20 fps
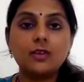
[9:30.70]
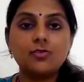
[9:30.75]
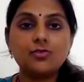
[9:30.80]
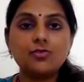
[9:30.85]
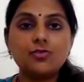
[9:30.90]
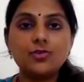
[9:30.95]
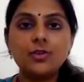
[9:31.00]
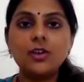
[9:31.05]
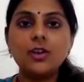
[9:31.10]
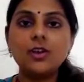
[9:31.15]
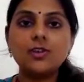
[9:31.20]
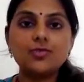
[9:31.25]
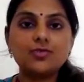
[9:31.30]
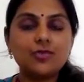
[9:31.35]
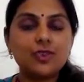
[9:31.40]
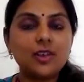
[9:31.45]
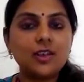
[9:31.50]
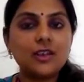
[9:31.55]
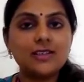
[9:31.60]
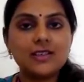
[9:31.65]
2 years,
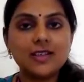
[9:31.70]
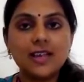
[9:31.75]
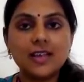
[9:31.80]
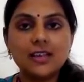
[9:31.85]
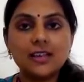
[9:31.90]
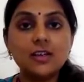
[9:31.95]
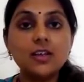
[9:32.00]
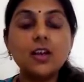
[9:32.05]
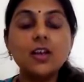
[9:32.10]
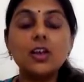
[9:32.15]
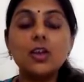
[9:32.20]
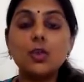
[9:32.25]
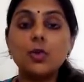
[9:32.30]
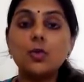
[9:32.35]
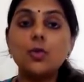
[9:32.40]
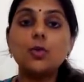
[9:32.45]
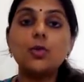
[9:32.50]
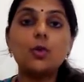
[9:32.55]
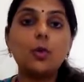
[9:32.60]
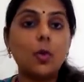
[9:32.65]
3 years later,
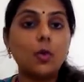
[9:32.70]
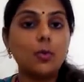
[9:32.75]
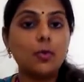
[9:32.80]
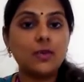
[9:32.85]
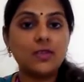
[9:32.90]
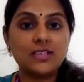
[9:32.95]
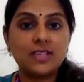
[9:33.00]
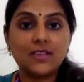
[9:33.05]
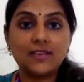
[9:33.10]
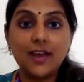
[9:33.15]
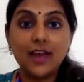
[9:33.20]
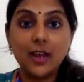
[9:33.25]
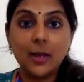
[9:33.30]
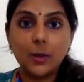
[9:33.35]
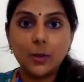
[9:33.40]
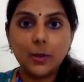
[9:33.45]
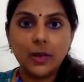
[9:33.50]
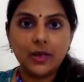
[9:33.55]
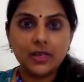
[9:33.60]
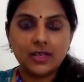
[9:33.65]
you could always
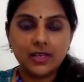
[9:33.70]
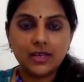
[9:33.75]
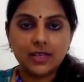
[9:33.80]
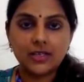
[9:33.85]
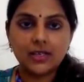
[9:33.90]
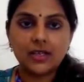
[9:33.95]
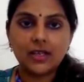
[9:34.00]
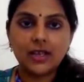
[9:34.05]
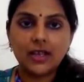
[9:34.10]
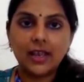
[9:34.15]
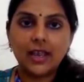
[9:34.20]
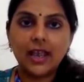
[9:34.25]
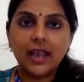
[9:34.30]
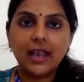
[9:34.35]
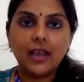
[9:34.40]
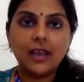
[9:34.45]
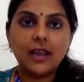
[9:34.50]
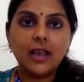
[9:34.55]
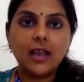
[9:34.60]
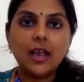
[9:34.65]
evaluate it
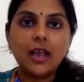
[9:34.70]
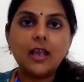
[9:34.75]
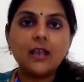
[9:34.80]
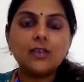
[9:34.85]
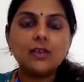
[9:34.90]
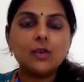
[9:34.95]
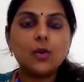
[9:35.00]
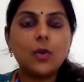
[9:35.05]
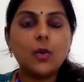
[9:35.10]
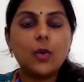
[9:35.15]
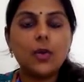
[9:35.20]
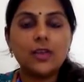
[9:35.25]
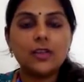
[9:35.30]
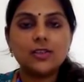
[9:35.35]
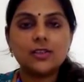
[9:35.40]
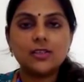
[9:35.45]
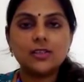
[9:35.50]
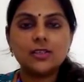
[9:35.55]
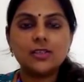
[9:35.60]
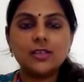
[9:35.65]
again. So
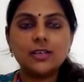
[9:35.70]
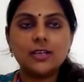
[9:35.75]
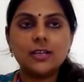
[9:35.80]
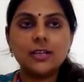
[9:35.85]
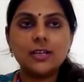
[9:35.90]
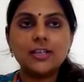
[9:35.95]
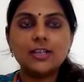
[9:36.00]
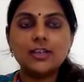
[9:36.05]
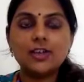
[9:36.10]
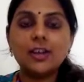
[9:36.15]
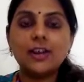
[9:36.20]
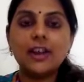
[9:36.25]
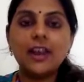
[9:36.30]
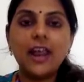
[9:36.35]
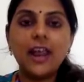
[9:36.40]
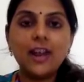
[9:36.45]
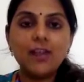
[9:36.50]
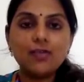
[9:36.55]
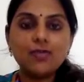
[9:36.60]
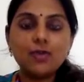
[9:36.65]
it's not an
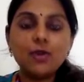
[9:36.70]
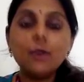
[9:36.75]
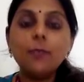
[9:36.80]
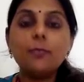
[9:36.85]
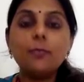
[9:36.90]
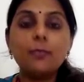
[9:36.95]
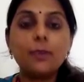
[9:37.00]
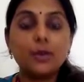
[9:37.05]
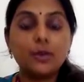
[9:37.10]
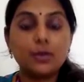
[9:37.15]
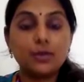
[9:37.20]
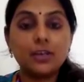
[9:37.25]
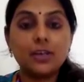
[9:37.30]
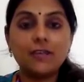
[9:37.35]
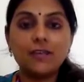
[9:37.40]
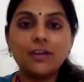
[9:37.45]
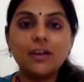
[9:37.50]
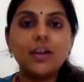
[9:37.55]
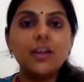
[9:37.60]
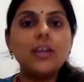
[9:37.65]
end road, but you
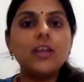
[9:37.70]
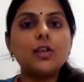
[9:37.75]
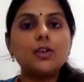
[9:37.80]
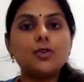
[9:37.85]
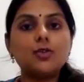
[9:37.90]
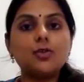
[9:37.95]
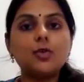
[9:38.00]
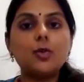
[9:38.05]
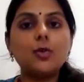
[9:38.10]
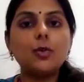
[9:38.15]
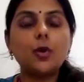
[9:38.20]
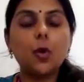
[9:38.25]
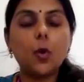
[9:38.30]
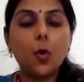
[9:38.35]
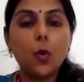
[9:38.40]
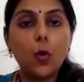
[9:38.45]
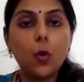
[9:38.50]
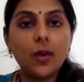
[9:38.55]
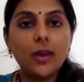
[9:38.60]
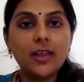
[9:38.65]
definitely need to go
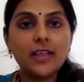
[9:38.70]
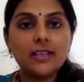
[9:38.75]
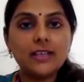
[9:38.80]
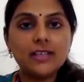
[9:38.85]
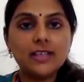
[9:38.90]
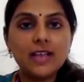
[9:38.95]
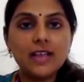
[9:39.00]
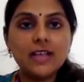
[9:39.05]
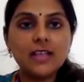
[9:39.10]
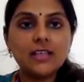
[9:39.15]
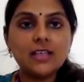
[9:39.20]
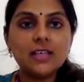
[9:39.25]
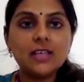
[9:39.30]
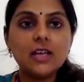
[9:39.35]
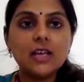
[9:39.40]
the full extent